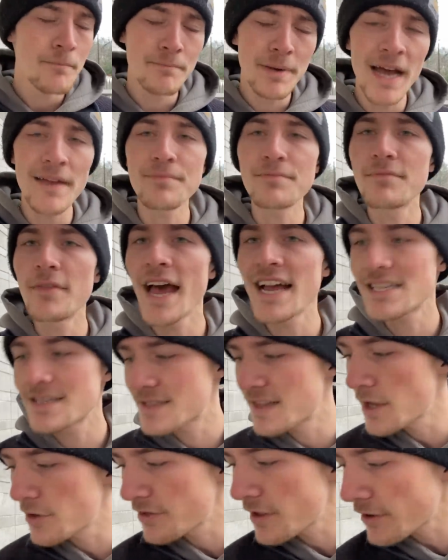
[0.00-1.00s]
but
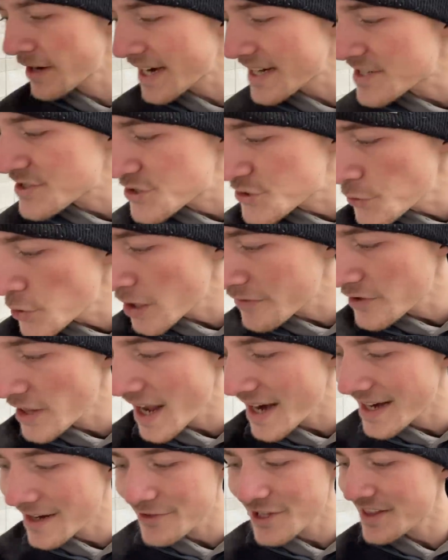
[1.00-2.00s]
that's they're getting sued over
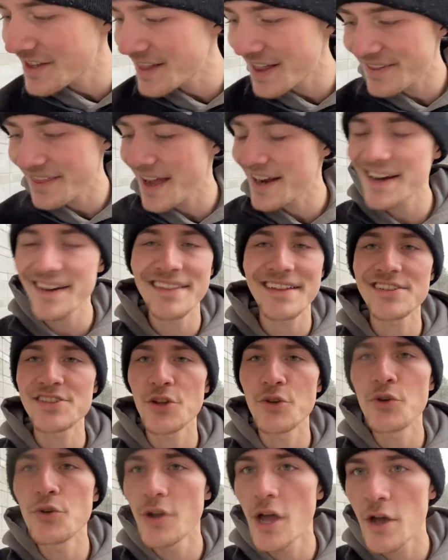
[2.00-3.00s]
that and everything like that kind of thing,
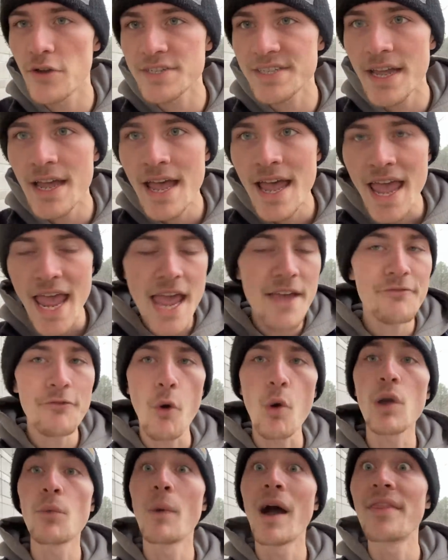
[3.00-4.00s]
so who knows if
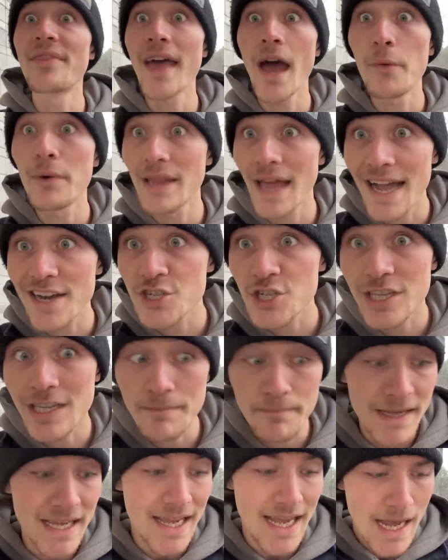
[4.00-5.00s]
or when that will
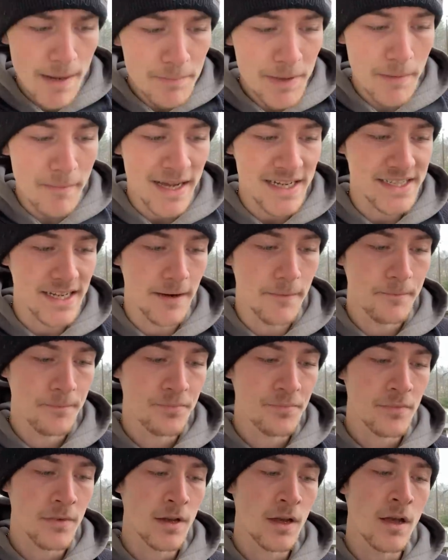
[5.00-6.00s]
actually be implemented.
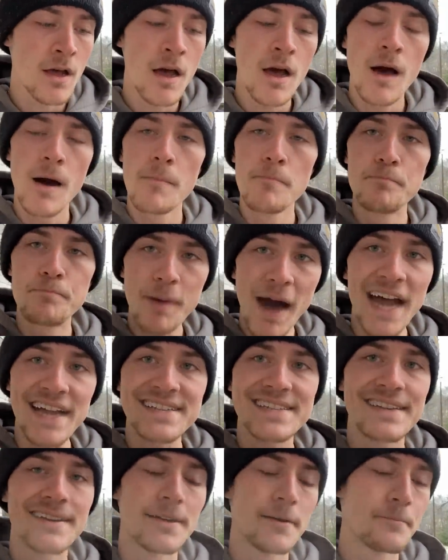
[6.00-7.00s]

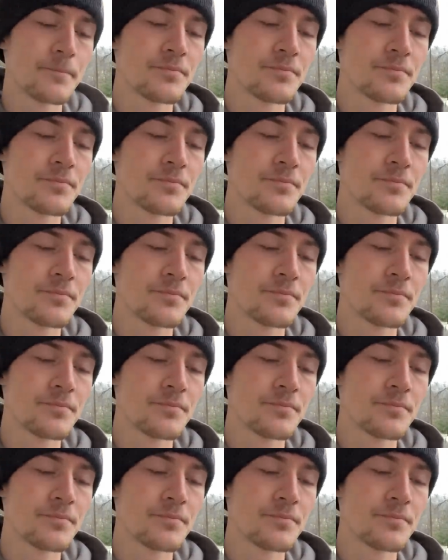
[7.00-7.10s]
But